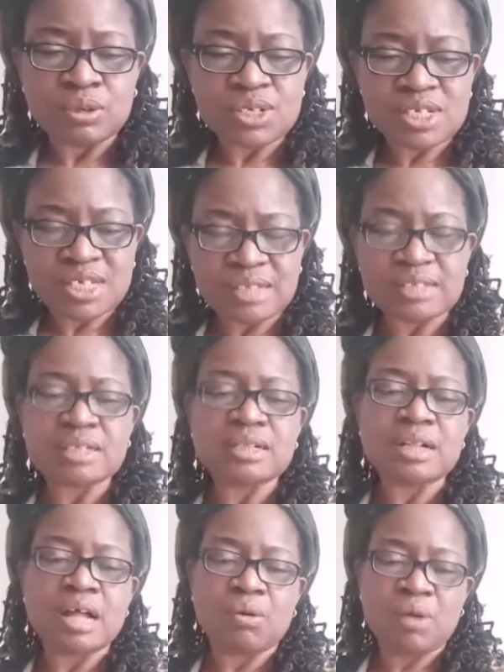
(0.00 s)

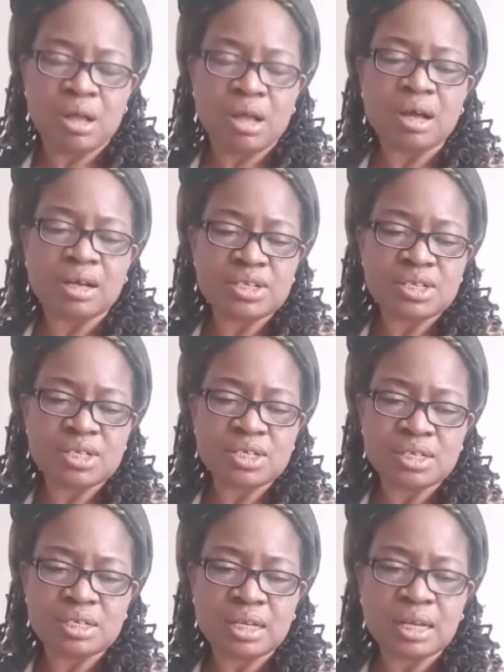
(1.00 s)
settle our
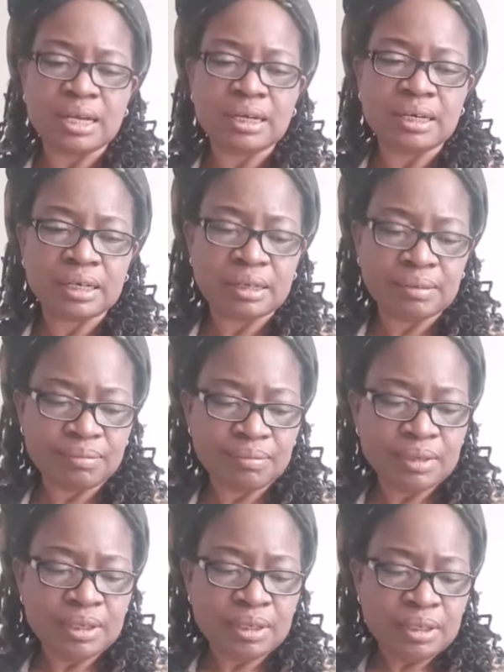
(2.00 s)
hearts and
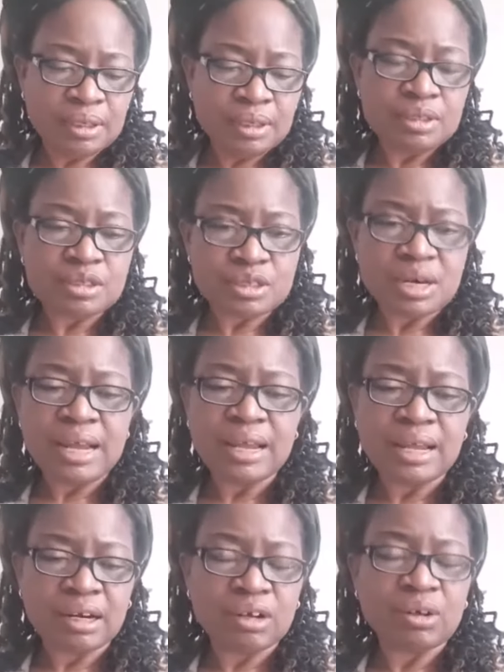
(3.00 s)
try
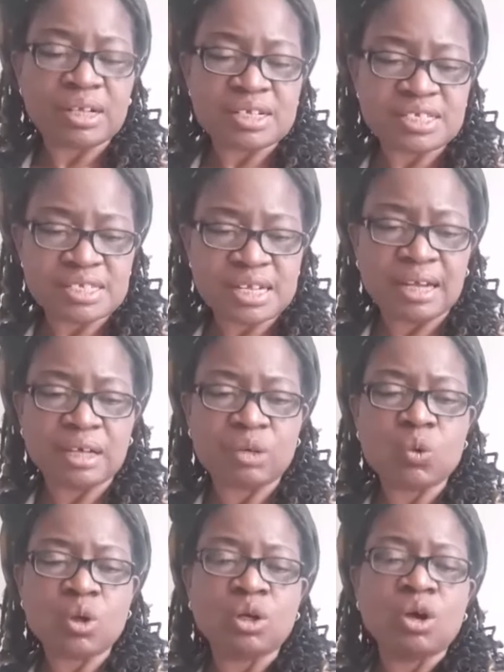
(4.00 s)
and understand
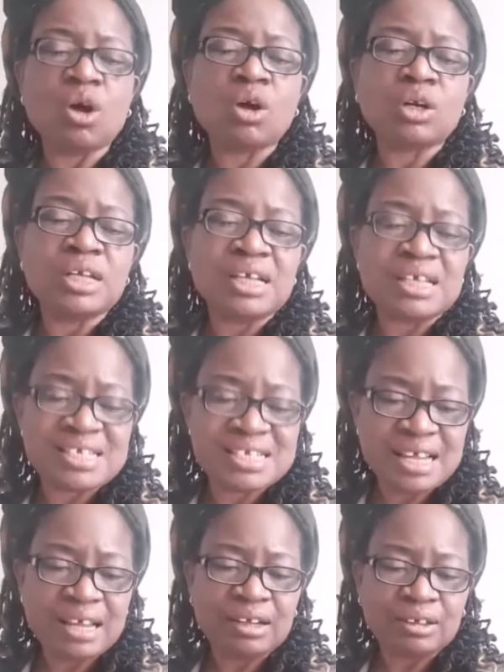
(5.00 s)
what God is
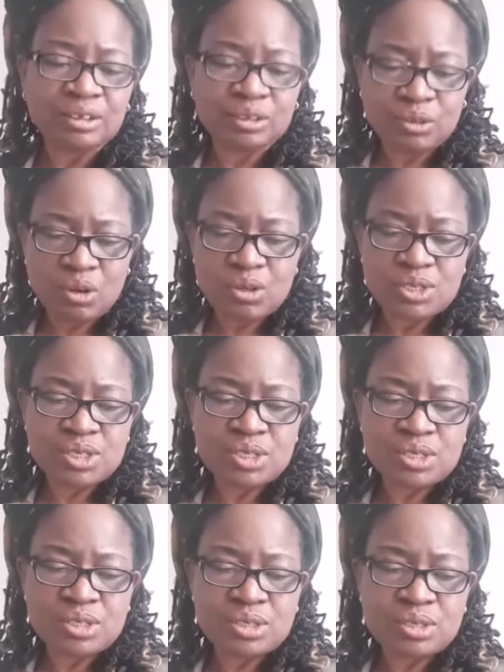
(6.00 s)
saying to
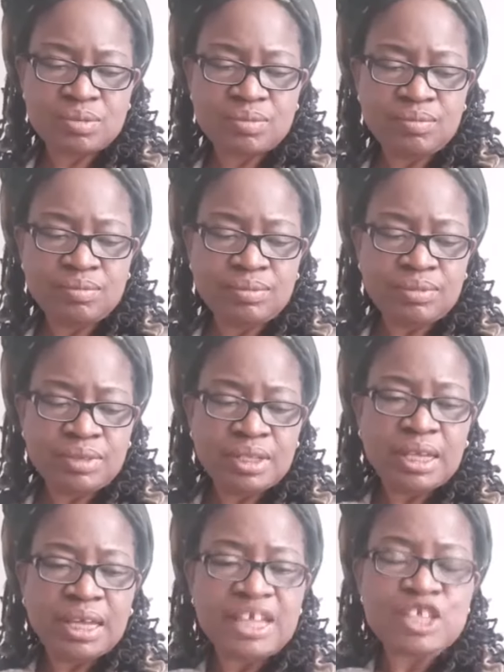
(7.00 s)
us.
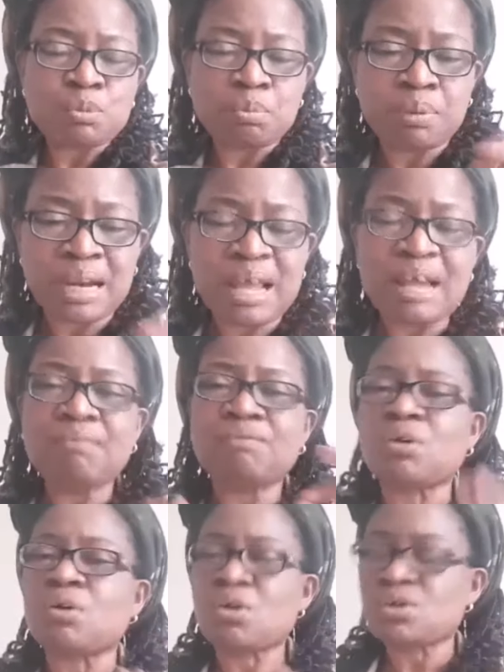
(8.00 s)
His plan
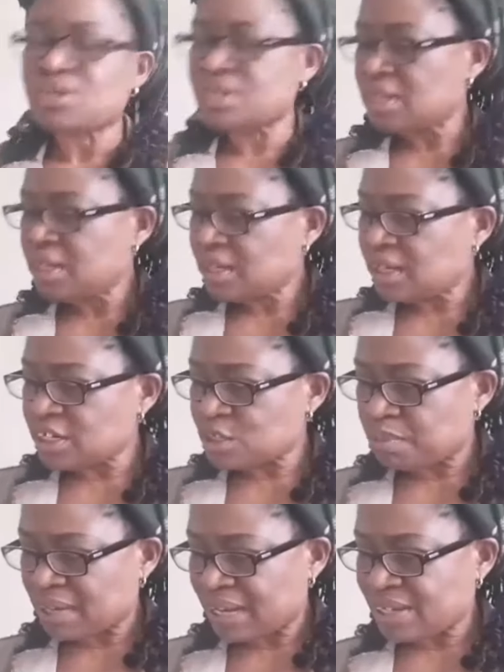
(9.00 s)
for us is
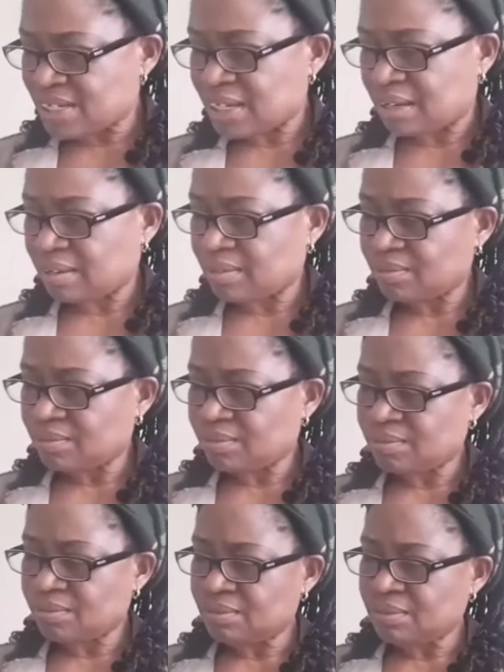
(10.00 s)
blessing.
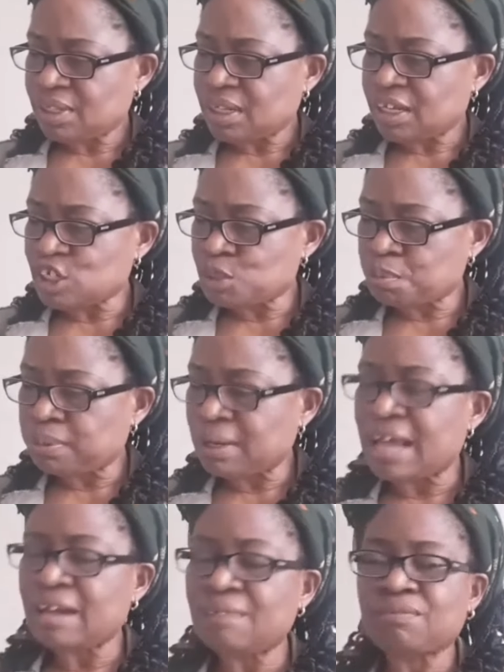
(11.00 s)
His
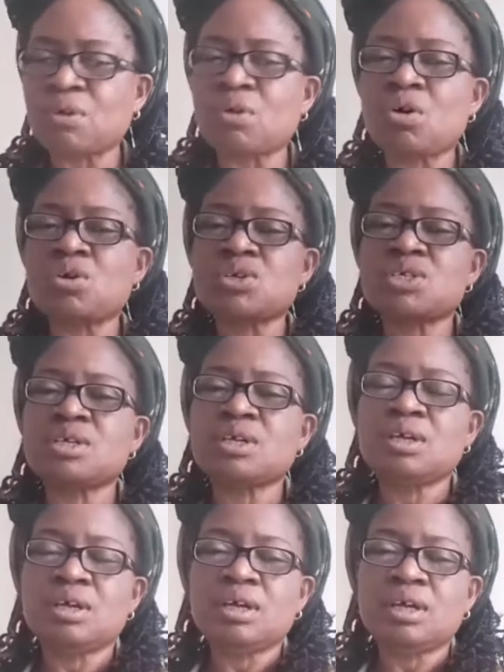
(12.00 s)
plan for us
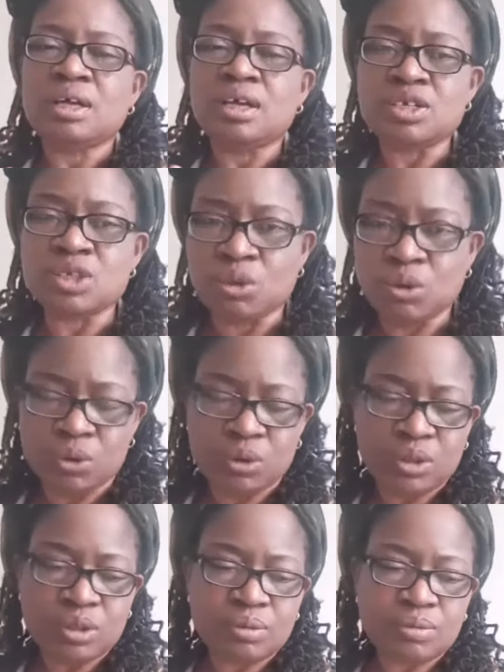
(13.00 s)
is
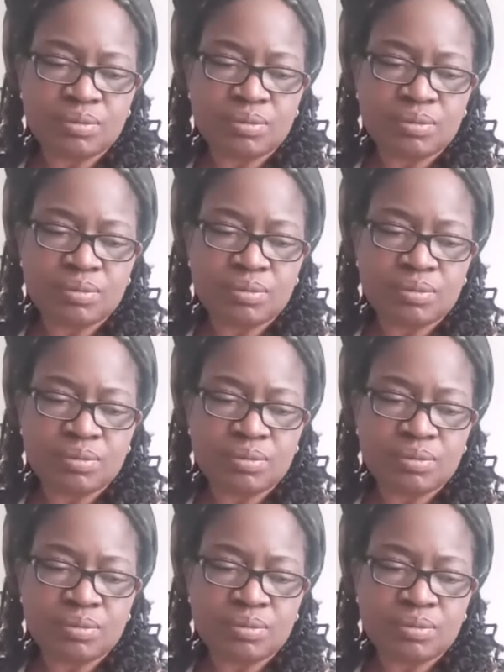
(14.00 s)
good.